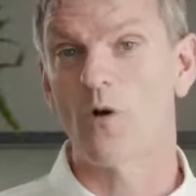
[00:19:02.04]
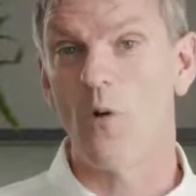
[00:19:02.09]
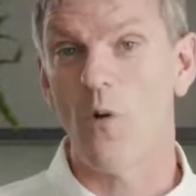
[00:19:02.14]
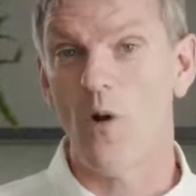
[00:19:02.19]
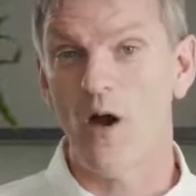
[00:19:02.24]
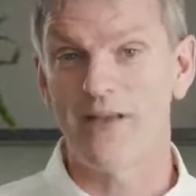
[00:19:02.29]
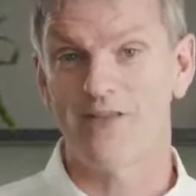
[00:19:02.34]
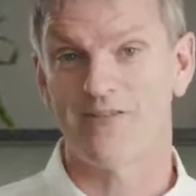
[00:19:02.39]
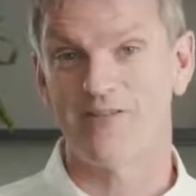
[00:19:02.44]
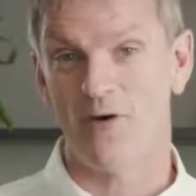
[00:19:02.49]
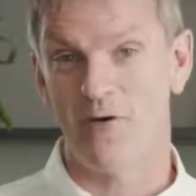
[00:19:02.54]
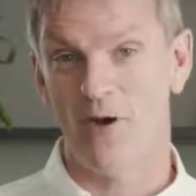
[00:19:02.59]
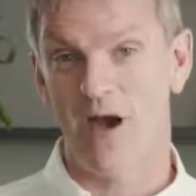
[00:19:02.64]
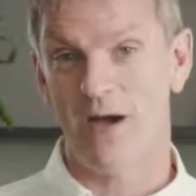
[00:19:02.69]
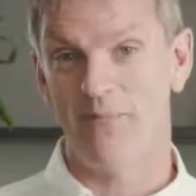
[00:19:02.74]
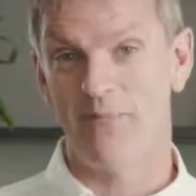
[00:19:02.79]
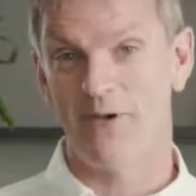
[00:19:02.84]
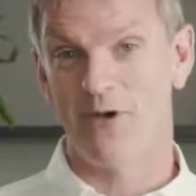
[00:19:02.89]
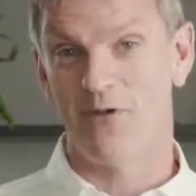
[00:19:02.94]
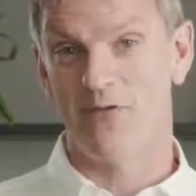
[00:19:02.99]
quite so
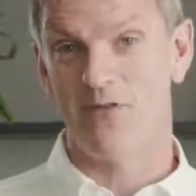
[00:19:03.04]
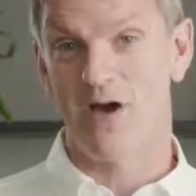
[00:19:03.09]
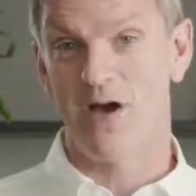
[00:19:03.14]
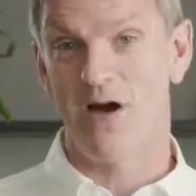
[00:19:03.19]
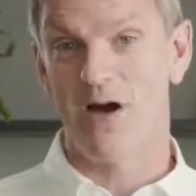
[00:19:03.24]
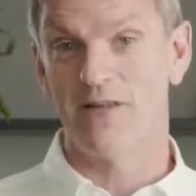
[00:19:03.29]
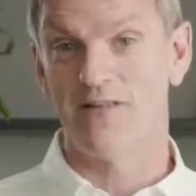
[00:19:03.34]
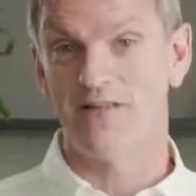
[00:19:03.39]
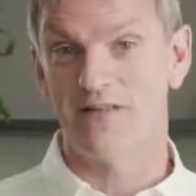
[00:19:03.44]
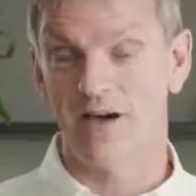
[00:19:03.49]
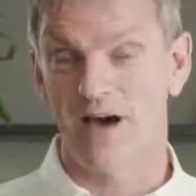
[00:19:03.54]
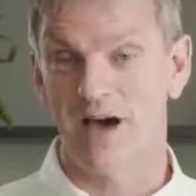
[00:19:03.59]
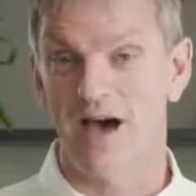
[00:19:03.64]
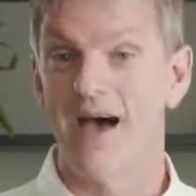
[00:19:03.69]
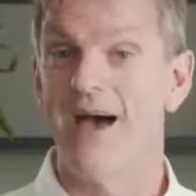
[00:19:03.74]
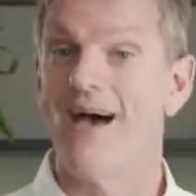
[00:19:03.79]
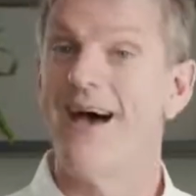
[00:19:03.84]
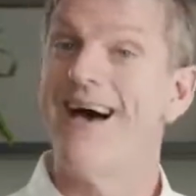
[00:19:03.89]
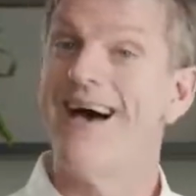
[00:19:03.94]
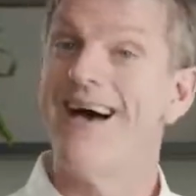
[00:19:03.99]
happy on the hard
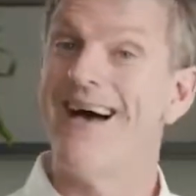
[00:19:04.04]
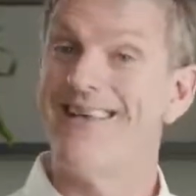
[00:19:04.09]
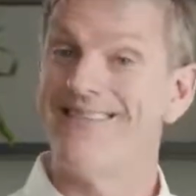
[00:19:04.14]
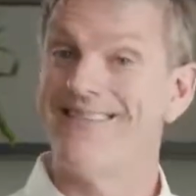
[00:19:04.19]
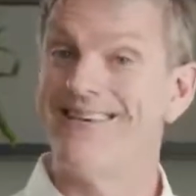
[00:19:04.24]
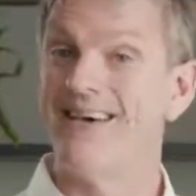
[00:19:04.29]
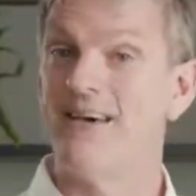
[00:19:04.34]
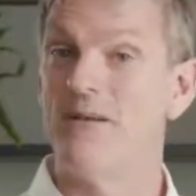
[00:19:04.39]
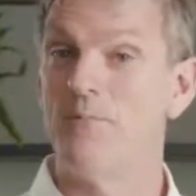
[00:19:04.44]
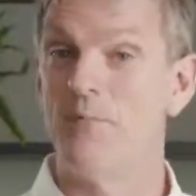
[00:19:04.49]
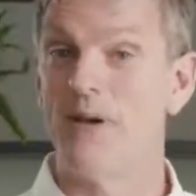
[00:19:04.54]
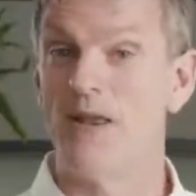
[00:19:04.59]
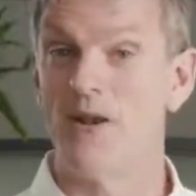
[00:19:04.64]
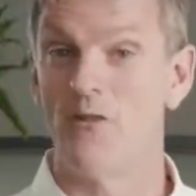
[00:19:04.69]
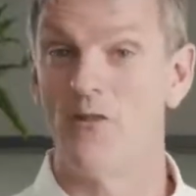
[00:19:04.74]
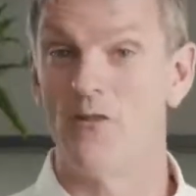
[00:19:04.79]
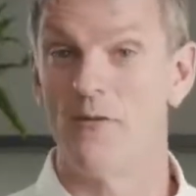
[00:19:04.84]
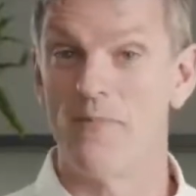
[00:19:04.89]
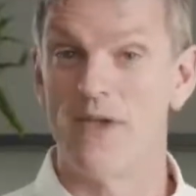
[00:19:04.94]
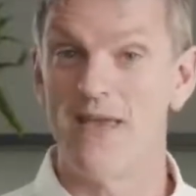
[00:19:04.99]
tyre as it had been
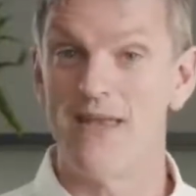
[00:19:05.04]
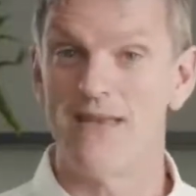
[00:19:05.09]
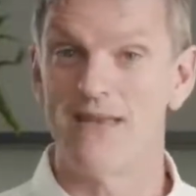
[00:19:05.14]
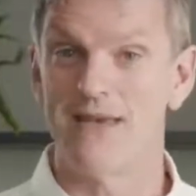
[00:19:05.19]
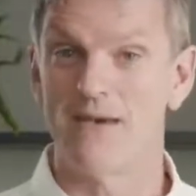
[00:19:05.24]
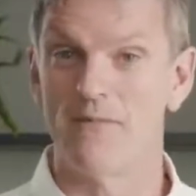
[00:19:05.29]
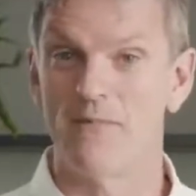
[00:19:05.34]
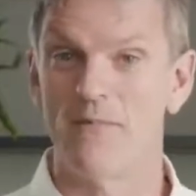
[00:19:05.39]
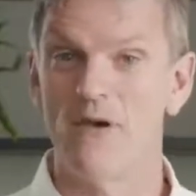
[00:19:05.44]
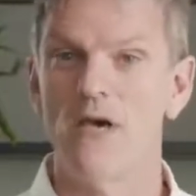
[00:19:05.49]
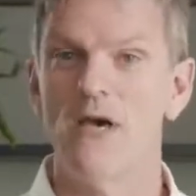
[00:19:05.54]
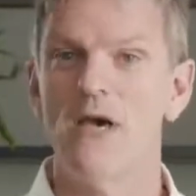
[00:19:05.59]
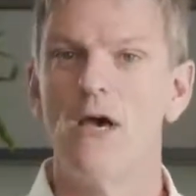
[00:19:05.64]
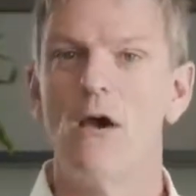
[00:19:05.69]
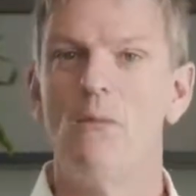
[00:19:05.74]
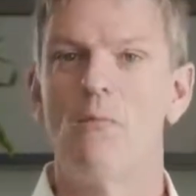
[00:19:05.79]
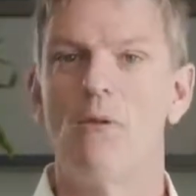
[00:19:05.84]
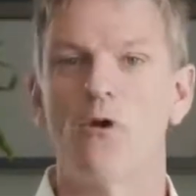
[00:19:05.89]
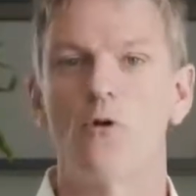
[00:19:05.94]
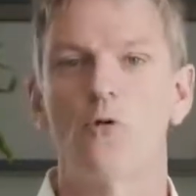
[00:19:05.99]
on the medium,
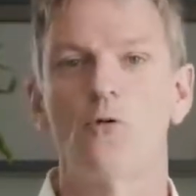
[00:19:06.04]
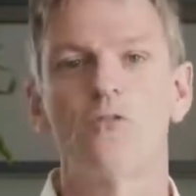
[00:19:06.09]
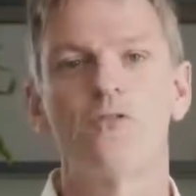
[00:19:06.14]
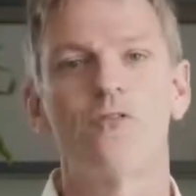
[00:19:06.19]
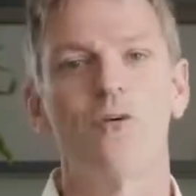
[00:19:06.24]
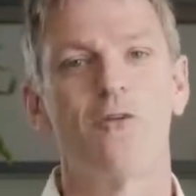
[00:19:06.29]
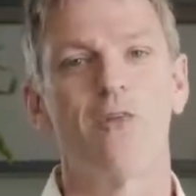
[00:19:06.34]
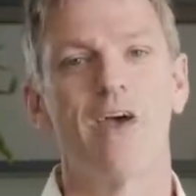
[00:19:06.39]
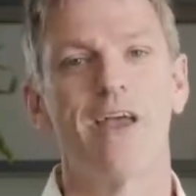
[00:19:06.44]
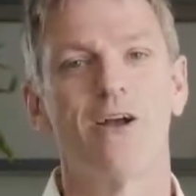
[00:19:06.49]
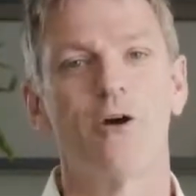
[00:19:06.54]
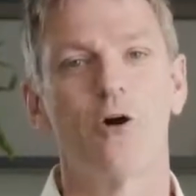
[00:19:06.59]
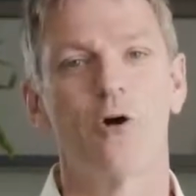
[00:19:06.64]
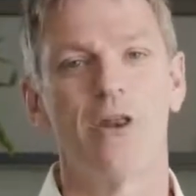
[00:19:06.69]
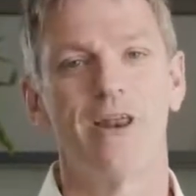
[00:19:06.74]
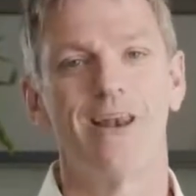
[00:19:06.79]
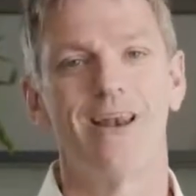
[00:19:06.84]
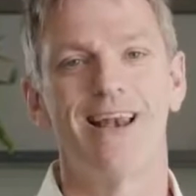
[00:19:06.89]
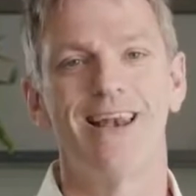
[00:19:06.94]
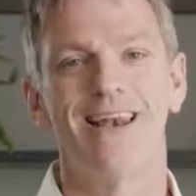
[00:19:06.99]
but also they got
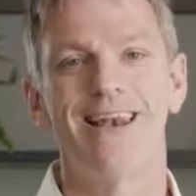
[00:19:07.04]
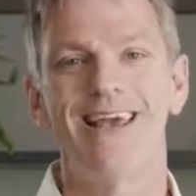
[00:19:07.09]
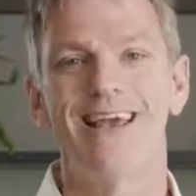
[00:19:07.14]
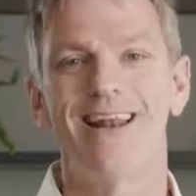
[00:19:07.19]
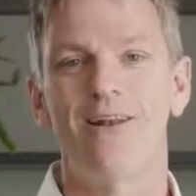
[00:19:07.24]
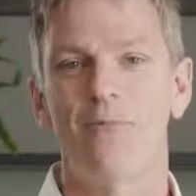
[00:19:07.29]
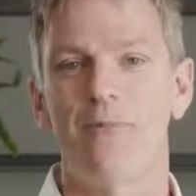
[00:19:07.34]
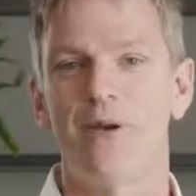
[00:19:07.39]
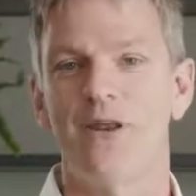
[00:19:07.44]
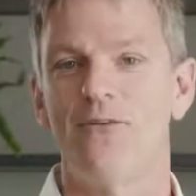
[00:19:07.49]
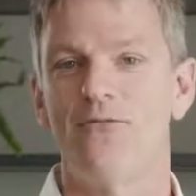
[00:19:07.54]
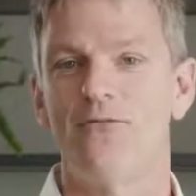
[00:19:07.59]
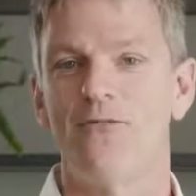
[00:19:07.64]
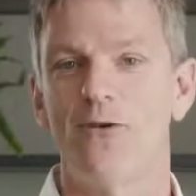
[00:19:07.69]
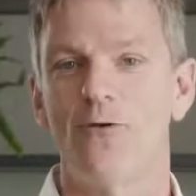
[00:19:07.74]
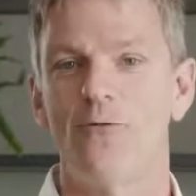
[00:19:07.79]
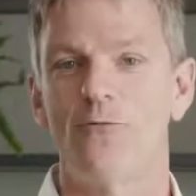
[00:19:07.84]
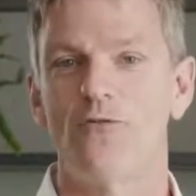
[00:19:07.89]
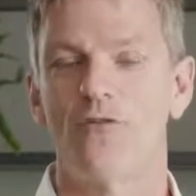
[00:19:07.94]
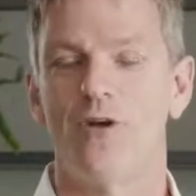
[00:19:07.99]
in a little bit of
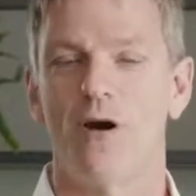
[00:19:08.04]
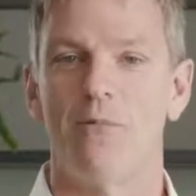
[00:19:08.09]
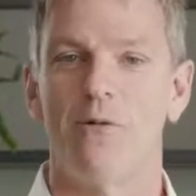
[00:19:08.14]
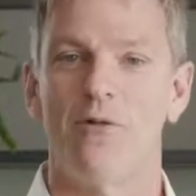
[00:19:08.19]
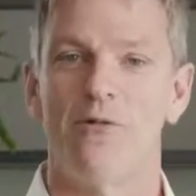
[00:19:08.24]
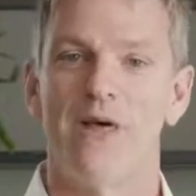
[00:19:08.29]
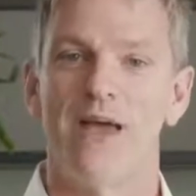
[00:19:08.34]
fuel trouble.